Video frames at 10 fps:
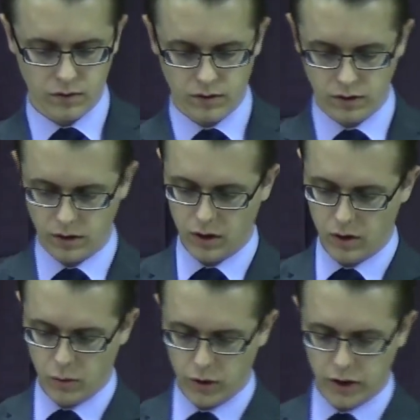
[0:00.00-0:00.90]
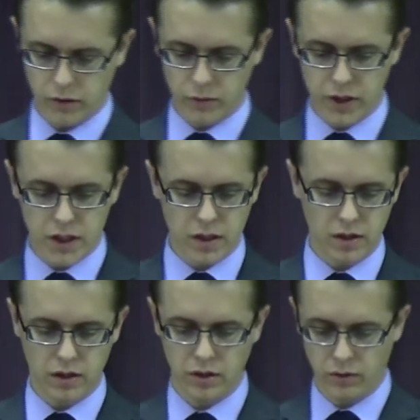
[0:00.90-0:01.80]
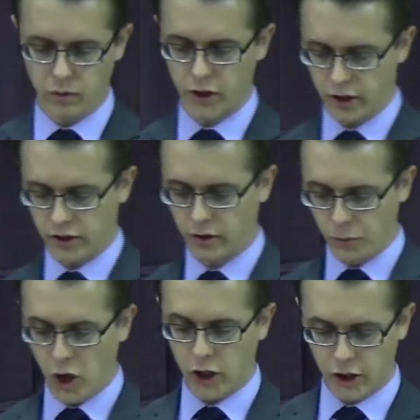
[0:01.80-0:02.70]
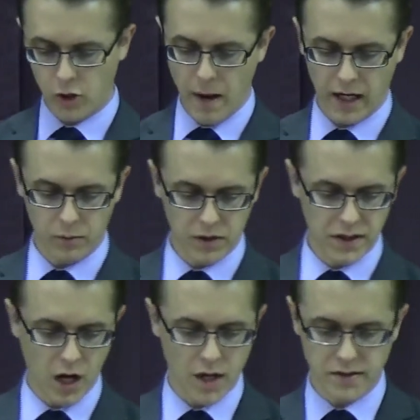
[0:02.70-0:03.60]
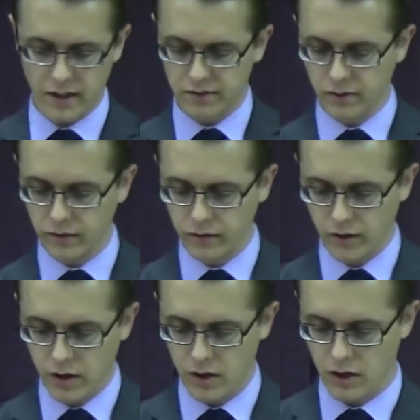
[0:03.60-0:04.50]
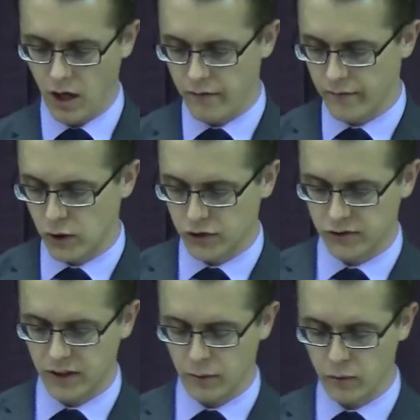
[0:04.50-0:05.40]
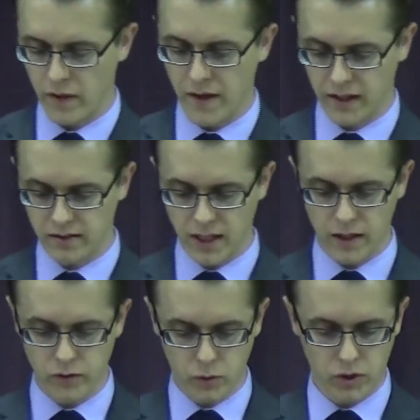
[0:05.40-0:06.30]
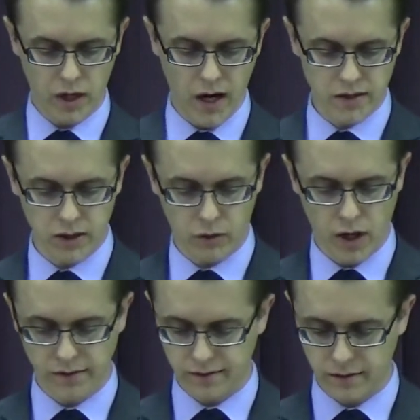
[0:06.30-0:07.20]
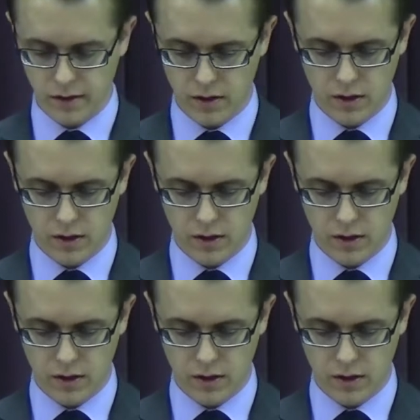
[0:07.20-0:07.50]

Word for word: We're going to read we're going to we are going to go back and read the context of of the verses that we read that contain the word Antichrist.